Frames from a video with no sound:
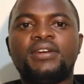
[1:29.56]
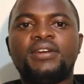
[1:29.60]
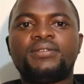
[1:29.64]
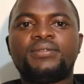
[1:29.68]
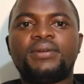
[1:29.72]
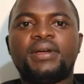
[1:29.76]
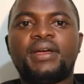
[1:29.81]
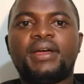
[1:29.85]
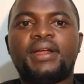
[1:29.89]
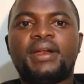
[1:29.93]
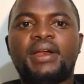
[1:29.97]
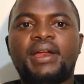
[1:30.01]

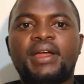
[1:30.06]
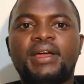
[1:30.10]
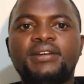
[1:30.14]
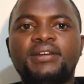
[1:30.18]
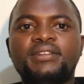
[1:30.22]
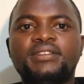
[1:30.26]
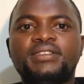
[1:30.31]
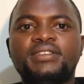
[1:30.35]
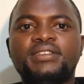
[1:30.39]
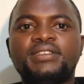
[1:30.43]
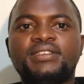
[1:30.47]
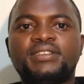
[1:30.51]
to
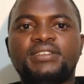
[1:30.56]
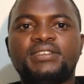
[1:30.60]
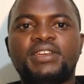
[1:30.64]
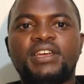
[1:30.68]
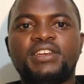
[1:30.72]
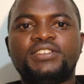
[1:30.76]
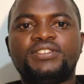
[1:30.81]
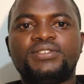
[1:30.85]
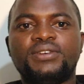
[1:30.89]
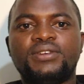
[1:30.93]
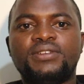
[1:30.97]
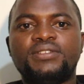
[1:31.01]
erect
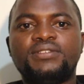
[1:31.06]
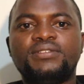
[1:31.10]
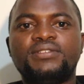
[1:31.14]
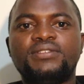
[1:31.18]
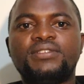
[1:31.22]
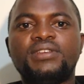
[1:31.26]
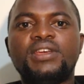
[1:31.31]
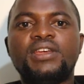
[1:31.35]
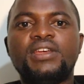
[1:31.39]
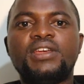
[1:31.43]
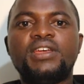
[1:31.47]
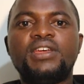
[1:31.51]

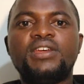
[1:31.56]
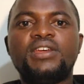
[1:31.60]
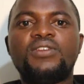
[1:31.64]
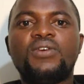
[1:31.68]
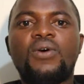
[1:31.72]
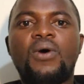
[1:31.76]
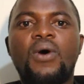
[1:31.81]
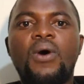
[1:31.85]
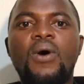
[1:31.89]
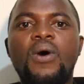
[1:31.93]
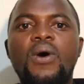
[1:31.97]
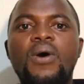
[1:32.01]
stations
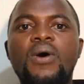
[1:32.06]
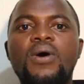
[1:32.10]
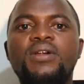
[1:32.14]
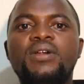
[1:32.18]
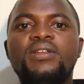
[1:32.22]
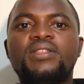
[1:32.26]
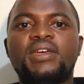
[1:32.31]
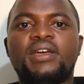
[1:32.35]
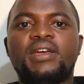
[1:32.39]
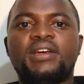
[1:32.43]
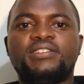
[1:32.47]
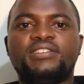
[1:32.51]
in all
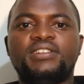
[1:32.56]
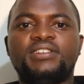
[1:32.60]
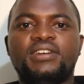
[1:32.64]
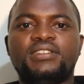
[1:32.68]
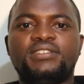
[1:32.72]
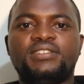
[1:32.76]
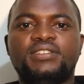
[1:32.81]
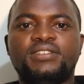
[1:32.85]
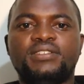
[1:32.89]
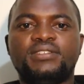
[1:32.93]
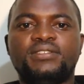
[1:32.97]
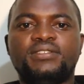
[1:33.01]
their
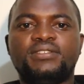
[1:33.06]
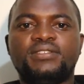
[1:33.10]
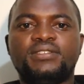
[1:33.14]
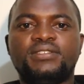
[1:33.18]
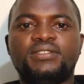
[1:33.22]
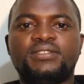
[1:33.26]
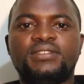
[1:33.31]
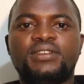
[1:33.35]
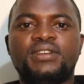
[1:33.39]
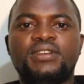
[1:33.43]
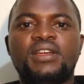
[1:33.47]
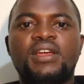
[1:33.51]
churches,
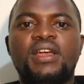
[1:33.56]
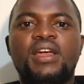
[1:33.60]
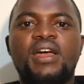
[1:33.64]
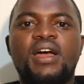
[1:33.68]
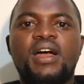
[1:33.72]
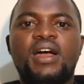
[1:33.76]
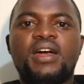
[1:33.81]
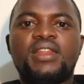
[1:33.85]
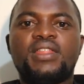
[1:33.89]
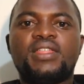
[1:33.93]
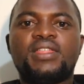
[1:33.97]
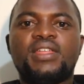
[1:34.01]

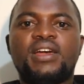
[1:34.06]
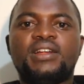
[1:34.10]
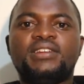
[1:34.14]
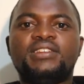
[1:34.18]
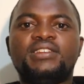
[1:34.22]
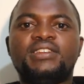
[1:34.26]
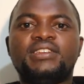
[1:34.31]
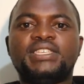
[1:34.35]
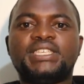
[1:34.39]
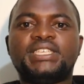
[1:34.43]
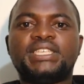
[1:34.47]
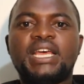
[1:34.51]
and that
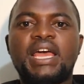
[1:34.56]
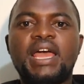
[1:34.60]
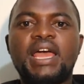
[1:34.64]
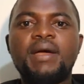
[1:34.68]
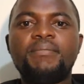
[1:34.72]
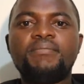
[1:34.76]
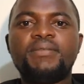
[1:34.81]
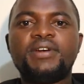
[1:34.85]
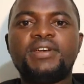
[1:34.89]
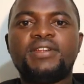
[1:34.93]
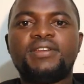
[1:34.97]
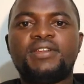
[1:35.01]
the
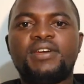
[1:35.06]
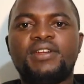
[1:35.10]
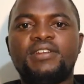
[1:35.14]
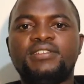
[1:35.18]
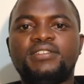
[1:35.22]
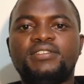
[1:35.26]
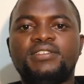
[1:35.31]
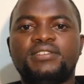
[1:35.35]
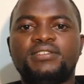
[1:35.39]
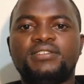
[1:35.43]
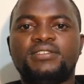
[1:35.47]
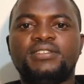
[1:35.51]
same
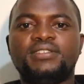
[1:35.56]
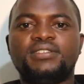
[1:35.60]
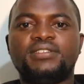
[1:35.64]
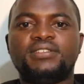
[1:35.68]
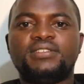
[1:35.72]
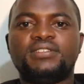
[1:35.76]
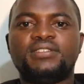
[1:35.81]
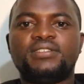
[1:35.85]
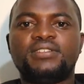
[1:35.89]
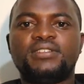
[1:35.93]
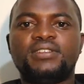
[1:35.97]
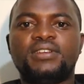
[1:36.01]

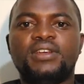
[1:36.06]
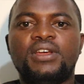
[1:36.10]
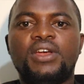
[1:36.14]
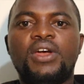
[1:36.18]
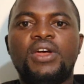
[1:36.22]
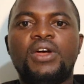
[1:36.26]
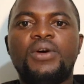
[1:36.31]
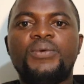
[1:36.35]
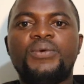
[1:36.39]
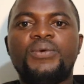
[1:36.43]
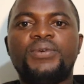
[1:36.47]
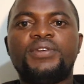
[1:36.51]
indulgences
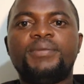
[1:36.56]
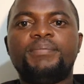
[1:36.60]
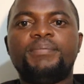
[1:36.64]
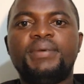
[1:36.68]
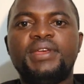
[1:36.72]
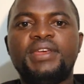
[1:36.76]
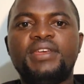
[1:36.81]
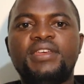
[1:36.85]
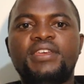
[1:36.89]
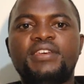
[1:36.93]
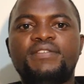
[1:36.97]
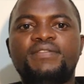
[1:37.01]
would
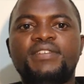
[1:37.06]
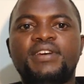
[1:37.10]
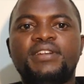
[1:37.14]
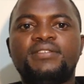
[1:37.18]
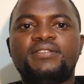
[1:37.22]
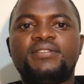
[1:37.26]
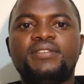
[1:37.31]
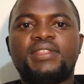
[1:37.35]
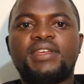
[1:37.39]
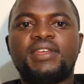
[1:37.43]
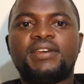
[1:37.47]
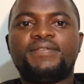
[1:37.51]
be given
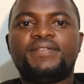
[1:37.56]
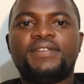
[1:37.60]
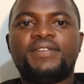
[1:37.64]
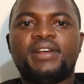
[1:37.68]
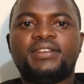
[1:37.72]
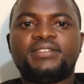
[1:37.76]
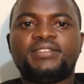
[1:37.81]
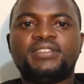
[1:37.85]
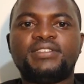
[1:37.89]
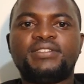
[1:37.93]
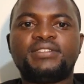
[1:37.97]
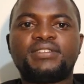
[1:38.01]
to the
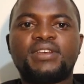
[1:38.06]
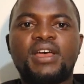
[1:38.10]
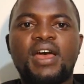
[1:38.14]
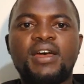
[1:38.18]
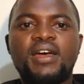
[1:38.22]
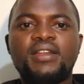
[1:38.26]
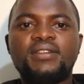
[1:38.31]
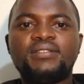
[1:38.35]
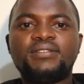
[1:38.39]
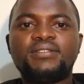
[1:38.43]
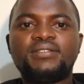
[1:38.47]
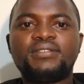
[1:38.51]

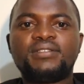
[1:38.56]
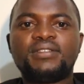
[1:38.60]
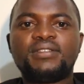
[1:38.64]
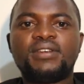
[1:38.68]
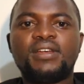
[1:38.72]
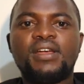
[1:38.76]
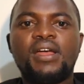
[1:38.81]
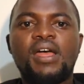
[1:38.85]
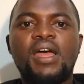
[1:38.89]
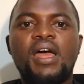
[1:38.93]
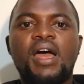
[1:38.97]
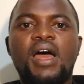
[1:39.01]
Franciscans
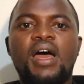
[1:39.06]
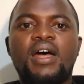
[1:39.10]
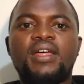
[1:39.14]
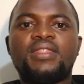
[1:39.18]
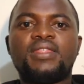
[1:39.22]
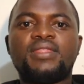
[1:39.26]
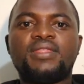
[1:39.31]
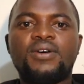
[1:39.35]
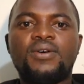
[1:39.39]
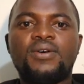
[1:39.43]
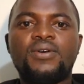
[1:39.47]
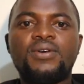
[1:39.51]

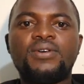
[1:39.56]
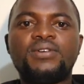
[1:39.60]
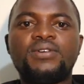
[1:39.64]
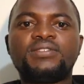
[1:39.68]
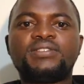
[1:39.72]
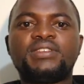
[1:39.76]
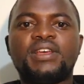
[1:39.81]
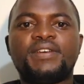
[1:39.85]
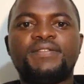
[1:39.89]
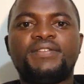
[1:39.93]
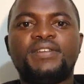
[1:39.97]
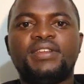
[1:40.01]
and
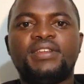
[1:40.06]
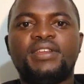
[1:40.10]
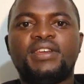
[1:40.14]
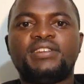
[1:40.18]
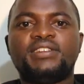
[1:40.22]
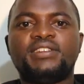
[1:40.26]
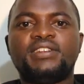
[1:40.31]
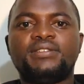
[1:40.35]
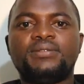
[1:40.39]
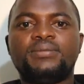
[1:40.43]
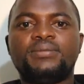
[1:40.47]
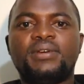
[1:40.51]
those
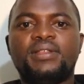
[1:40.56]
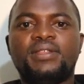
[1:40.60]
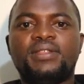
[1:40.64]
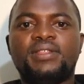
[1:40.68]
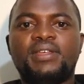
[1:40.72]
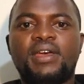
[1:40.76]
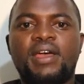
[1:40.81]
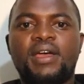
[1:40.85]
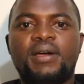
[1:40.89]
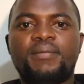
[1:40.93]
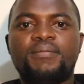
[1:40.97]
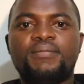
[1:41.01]
affiliated with
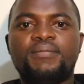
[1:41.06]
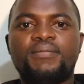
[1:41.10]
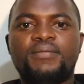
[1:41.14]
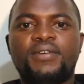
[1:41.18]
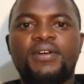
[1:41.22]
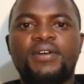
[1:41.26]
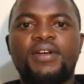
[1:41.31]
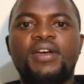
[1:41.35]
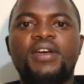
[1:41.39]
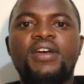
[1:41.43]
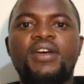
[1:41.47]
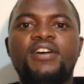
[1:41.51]

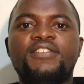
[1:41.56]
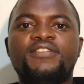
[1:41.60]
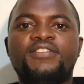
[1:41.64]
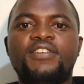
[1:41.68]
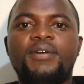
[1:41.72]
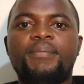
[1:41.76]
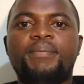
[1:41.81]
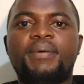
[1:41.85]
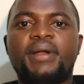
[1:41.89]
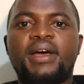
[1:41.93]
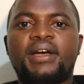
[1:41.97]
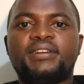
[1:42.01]
them
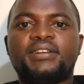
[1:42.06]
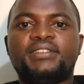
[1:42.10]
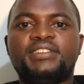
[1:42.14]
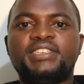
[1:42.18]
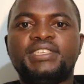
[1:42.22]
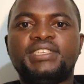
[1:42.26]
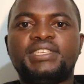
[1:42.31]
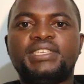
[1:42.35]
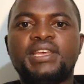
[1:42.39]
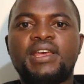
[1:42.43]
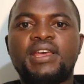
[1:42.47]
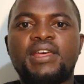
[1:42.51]
for
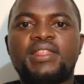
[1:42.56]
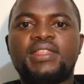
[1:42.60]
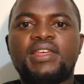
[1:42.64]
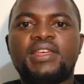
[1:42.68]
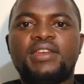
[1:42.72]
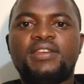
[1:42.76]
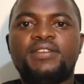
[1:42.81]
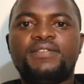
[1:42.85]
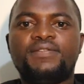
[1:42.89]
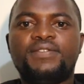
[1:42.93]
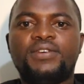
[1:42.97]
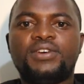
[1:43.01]
practicing the
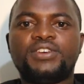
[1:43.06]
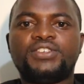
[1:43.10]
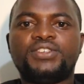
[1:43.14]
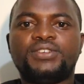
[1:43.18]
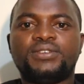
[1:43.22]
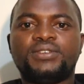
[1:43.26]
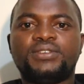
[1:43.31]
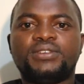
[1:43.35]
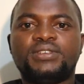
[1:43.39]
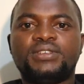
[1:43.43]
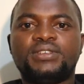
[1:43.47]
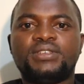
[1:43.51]

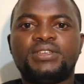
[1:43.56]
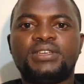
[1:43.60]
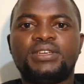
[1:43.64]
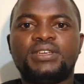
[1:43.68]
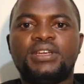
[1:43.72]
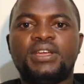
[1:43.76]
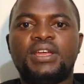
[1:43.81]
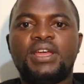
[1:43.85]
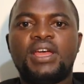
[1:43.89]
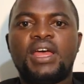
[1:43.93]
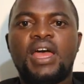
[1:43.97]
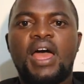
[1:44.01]

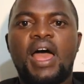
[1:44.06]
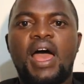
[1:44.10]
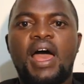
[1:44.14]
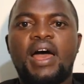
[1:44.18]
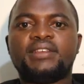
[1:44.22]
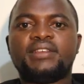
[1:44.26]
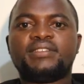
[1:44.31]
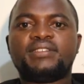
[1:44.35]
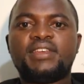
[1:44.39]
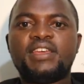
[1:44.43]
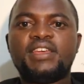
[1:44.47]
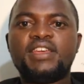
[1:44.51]
devotion
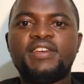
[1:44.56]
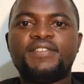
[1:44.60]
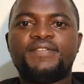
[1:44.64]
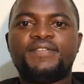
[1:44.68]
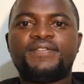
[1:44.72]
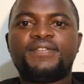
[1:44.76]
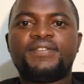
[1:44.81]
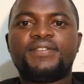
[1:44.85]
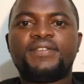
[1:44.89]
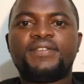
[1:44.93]
as if